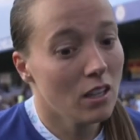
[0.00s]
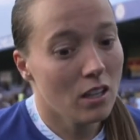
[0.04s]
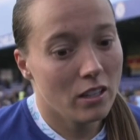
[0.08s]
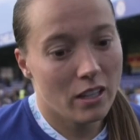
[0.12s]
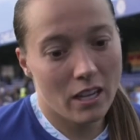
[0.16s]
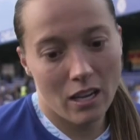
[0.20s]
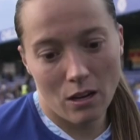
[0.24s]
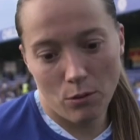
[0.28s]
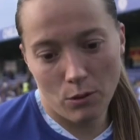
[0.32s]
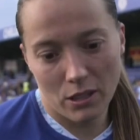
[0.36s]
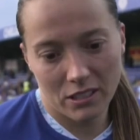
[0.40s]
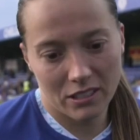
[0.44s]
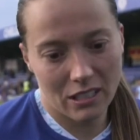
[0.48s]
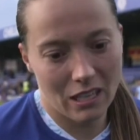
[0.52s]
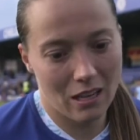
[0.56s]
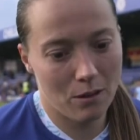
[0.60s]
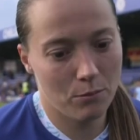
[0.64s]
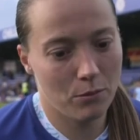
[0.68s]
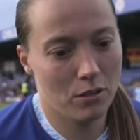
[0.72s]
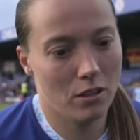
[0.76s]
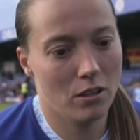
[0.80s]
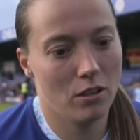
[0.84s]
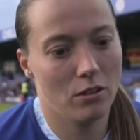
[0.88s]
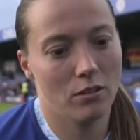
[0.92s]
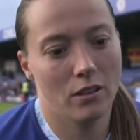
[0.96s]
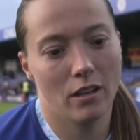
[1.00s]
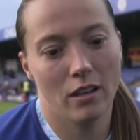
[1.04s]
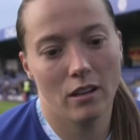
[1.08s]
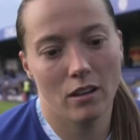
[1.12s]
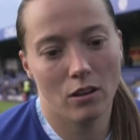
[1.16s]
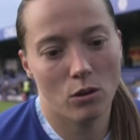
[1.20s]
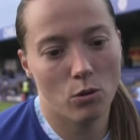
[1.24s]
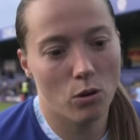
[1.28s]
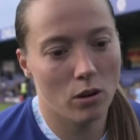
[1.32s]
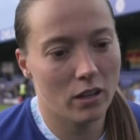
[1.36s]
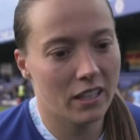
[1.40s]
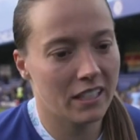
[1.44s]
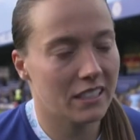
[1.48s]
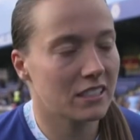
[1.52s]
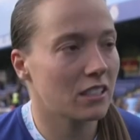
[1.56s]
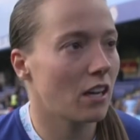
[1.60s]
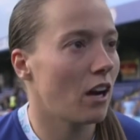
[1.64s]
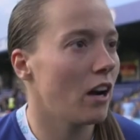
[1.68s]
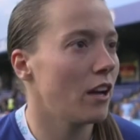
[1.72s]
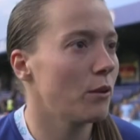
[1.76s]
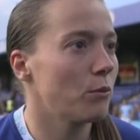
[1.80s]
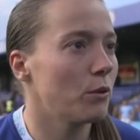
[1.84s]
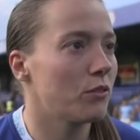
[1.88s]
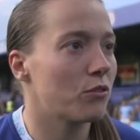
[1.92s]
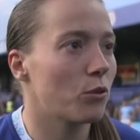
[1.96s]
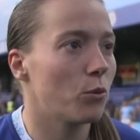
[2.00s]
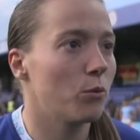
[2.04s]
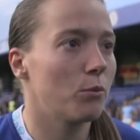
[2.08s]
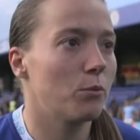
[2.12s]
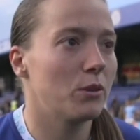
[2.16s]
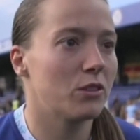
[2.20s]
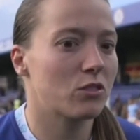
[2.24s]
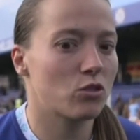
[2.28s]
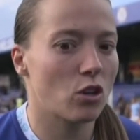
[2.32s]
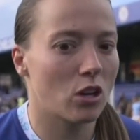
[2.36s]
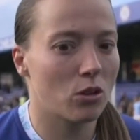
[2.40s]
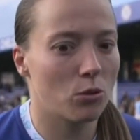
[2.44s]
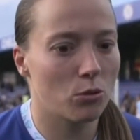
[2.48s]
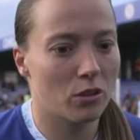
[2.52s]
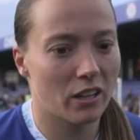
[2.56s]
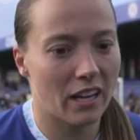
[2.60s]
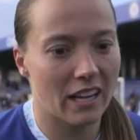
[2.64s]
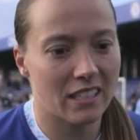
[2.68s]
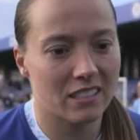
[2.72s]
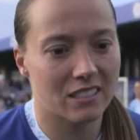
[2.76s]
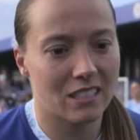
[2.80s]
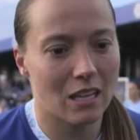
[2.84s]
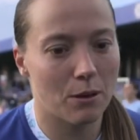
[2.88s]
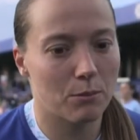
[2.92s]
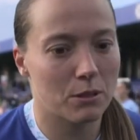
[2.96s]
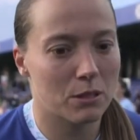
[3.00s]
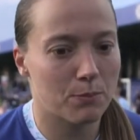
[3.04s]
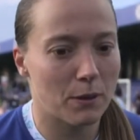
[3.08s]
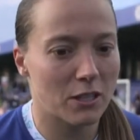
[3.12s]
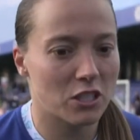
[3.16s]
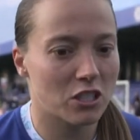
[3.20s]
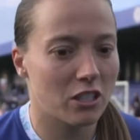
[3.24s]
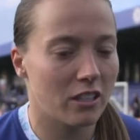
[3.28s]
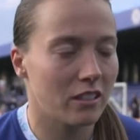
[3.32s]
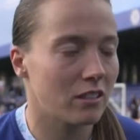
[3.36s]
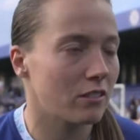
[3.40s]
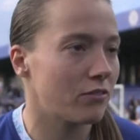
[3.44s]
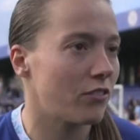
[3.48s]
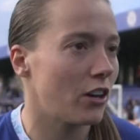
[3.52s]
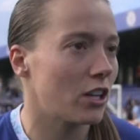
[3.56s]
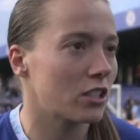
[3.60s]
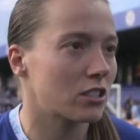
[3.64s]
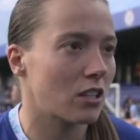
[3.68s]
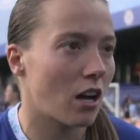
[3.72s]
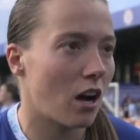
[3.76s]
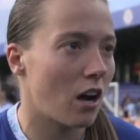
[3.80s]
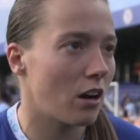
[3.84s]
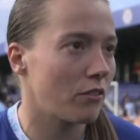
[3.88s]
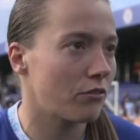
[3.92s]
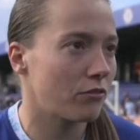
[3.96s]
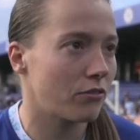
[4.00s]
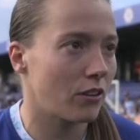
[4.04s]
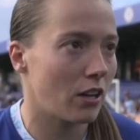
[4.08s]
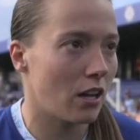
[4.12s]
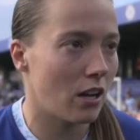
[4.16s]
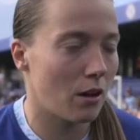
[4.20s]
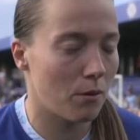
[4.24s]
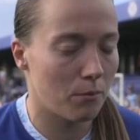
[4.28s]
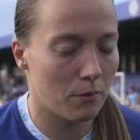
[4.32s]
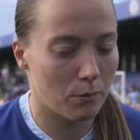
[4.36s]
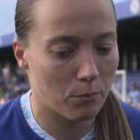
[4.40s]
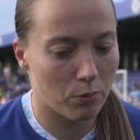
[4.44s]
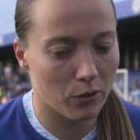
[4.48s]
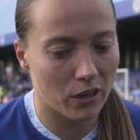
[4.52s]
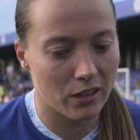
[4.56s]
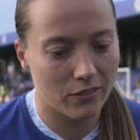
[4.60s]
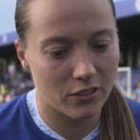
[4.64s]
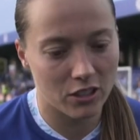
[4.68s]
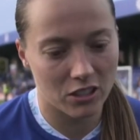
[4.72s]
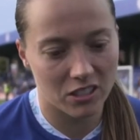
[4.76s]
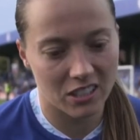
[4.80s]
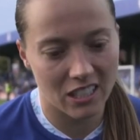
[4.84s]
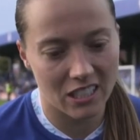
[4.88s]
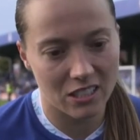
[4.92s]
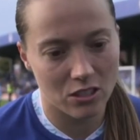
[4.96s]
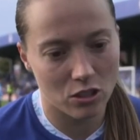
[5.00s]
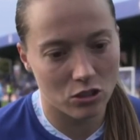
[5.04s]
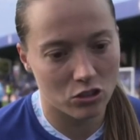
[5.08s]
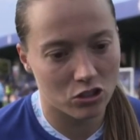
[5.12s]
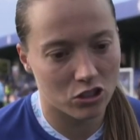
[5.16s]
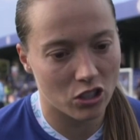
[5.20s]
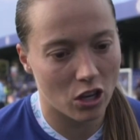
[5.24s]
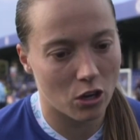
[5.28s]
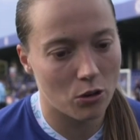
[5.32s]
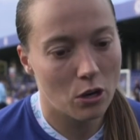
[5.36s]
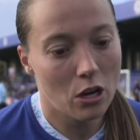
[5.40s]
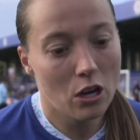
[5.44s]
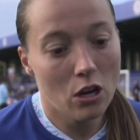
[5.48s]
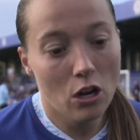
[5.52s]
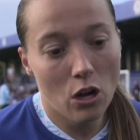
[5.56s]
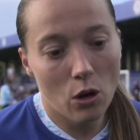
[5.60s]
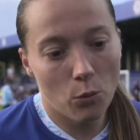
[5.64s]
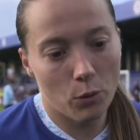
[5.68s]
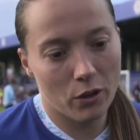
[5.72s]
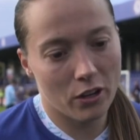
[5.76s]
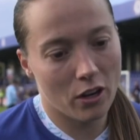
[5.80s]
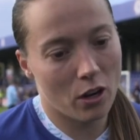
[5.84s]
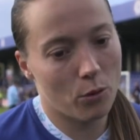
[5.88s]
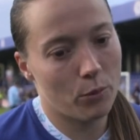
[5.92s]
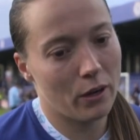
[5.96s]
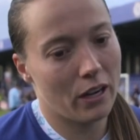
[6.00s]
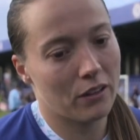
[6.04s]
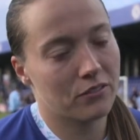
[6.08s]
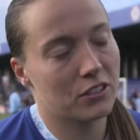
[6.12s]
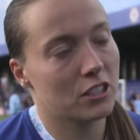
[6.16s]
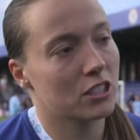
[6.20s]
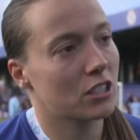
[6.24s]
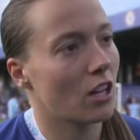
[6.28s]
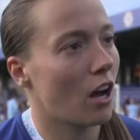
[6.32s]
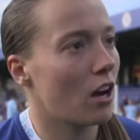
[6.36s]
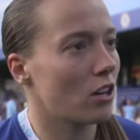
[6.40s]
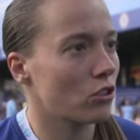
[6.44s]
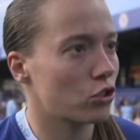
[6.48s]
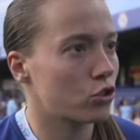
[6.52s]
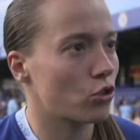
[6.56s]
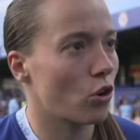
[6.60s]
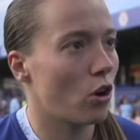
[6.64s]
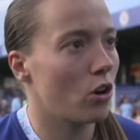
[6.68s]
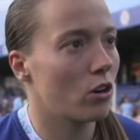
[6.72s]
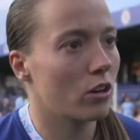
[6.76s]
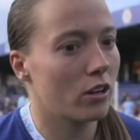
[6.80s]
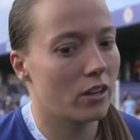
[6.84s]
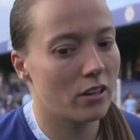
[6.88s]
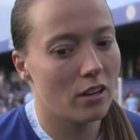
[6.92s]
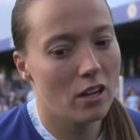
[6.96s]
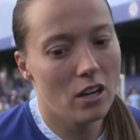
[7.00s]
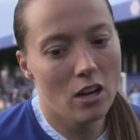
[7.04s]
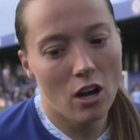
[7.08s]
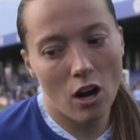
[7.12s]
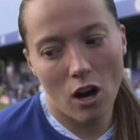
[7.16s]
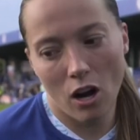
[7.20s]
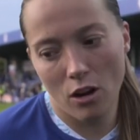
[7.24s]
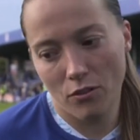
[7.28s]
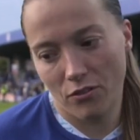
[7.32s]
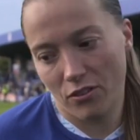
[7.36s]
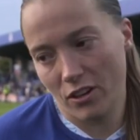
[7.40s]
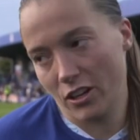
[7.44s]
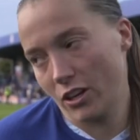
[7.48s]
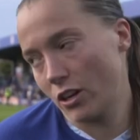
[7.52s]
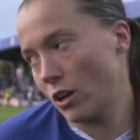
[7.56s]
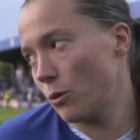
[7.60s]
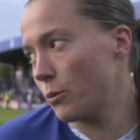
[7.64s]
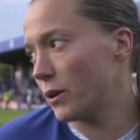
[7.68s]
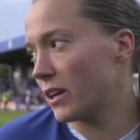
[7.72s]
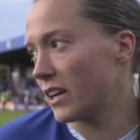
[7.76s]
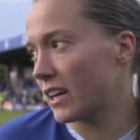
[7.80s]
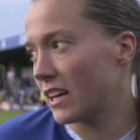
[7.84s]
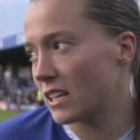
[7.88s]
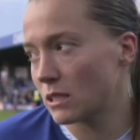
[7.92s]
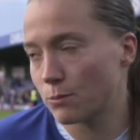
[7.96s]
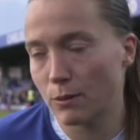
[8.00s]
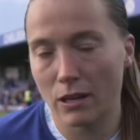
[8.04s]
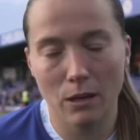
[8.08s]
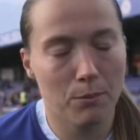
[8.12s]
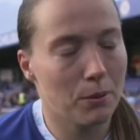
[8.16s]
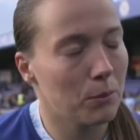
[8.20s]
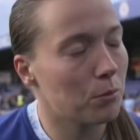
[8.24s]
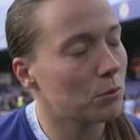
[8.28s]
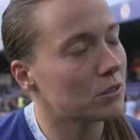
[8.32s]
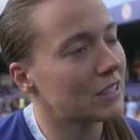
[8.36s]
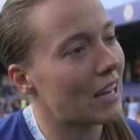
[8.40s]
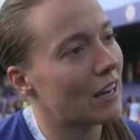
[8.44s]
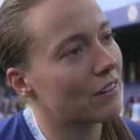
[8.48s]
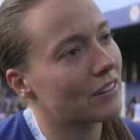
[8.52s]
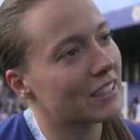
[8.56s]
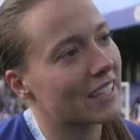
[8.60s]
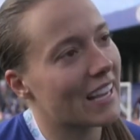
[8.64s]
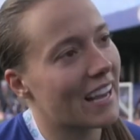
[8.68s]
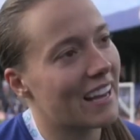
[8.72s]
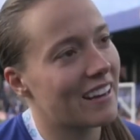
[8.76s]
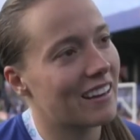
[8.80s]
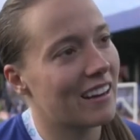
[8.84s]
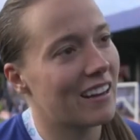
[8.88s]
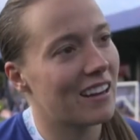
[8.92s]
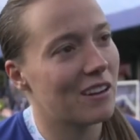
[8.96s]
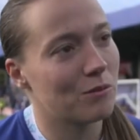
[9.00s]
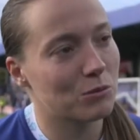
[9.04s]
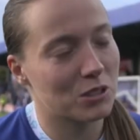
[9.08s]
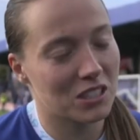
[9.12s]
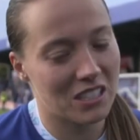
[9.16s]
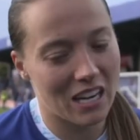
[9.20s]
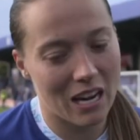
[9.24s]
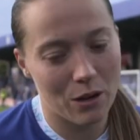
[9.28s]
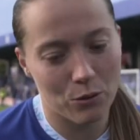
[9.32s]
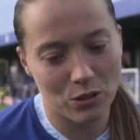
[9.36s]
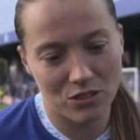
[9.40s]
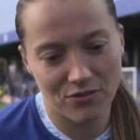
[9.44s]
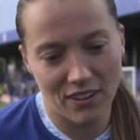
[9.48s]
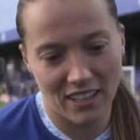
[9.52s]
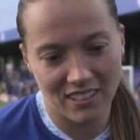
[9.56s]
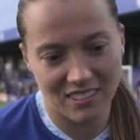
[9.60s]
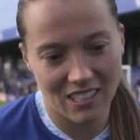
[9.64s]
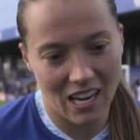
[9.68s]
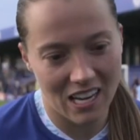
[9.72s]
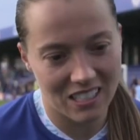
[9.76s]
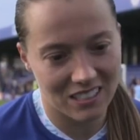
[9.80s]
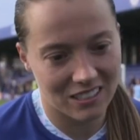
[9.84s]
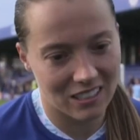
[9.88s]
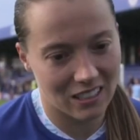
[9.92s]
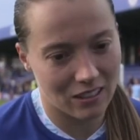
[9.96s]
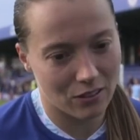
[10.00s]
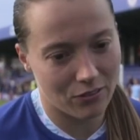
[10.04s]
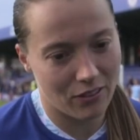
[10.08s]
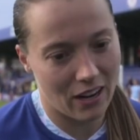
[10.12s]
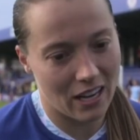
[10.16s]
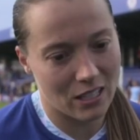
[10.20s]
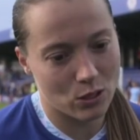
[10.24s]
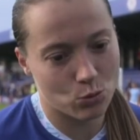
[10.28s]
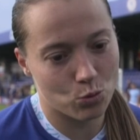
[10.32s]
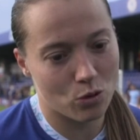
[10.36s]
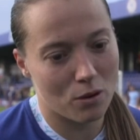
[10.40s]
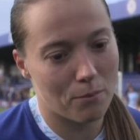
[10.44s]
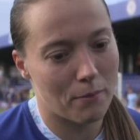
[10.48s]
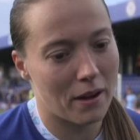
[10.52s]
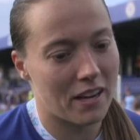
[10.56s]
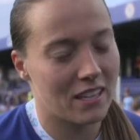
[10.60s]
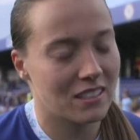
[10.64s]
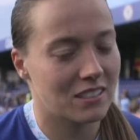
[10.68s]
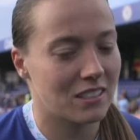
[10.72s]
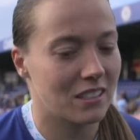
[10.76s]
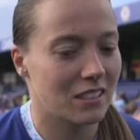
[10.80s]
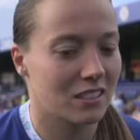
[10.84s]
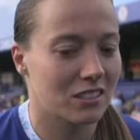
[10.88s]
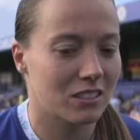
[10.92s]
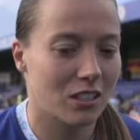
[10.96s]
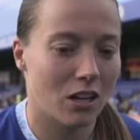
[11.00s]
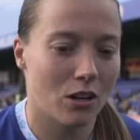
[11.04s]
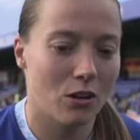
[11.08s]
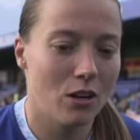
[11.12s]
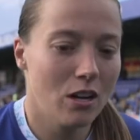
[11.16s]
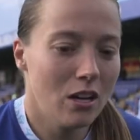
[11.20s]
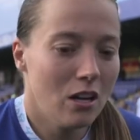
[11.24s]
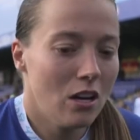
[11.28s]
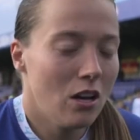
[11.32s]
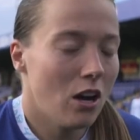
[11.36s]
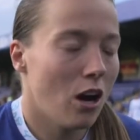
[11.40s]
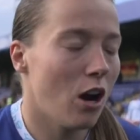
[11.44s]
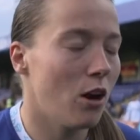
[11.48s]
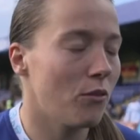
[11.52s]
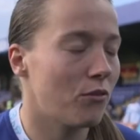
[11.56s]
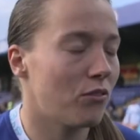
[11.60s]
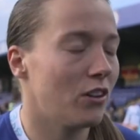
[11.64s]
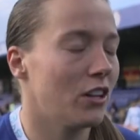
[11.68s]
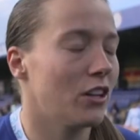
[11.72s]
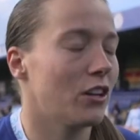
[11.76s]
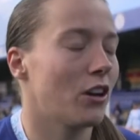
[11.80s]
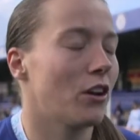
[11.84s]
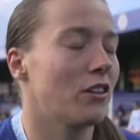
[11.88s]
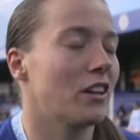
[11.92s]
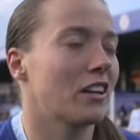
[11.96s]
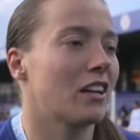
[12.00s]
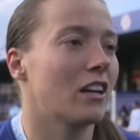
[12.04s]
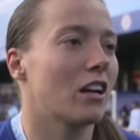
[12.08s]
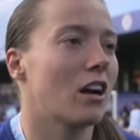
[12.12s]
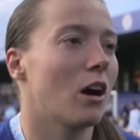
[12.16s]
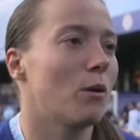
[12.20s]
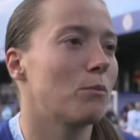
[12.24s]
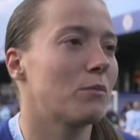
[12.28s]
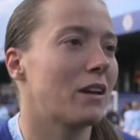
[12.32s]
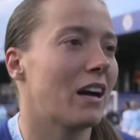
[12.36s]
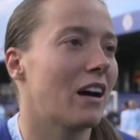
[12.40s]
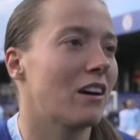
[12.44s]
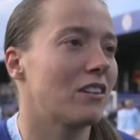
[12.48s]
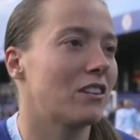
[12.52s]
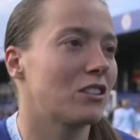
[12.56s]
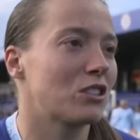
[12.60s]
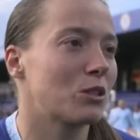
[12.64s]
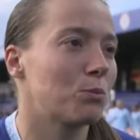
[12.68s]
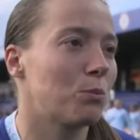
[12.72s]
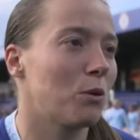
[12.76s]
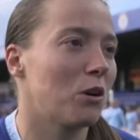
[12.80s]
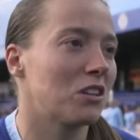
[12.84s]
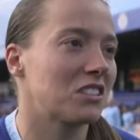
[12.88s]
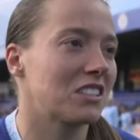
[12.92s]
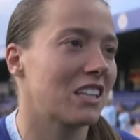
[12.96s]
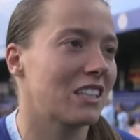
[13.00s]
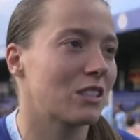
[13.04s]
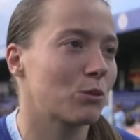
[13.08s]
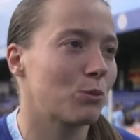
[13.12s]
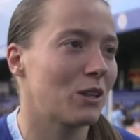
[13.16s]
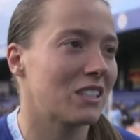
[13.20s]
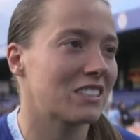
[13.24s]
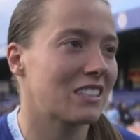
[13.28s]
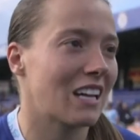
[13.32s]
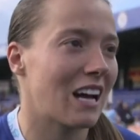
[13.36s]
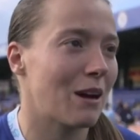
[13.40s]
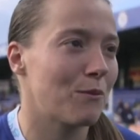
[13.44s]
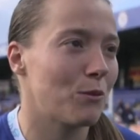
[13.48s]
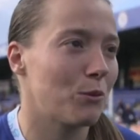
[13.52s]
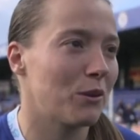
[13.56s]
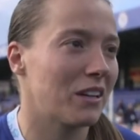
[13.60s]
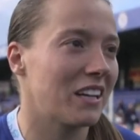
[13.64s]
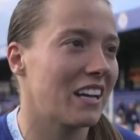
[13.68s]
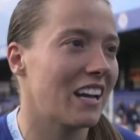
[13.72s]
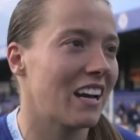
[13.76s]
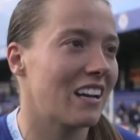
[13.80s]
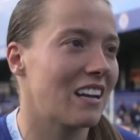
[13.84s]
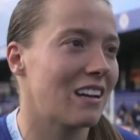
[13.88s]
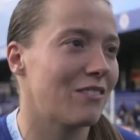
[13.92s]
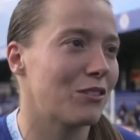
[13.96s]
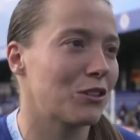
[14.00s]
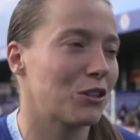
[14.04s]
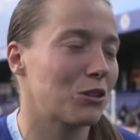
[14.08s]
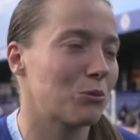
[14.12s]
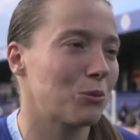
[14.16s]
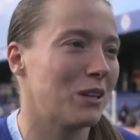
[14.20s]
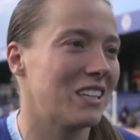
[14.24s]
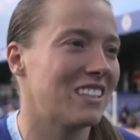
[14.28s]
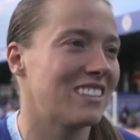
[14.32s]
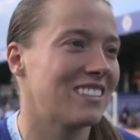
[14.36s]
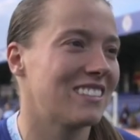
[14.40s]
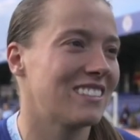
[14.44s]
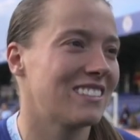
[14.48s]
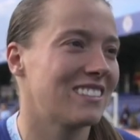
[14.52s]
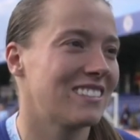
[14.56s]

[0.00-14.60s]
Yeah, West Ham, you know, they're a quality side. We've, we struggled against them, especially in the first half um, in previous seasons. So we know we have to start strong and hopefully, you know, we can get as many people down again. Um, today was fantastic. The fans were amazing. So hopefully, you know, they can come down and support us against West Ham and we can get another good win.